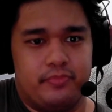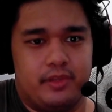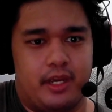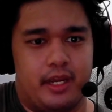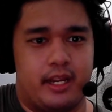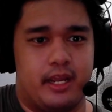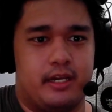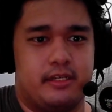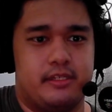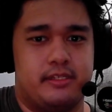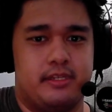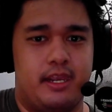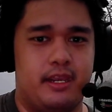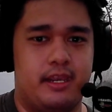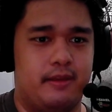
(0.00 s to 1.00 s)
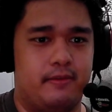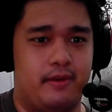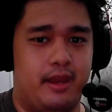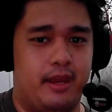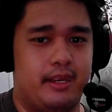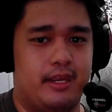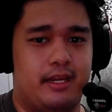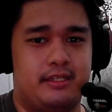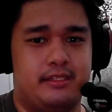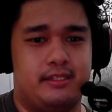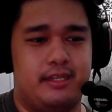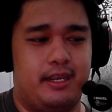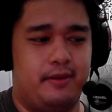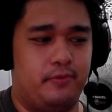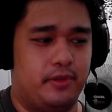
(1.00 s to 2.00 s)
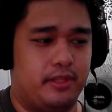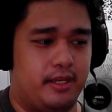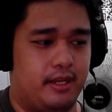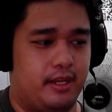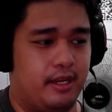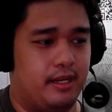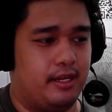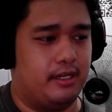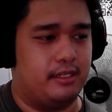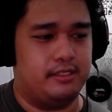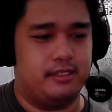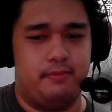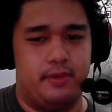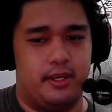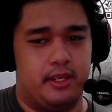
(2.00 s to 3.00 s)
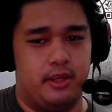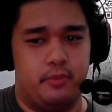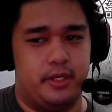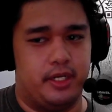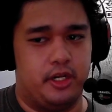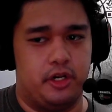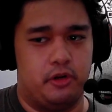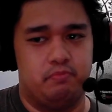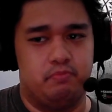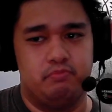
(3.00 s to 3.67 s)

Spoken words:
I gotta stay being human here.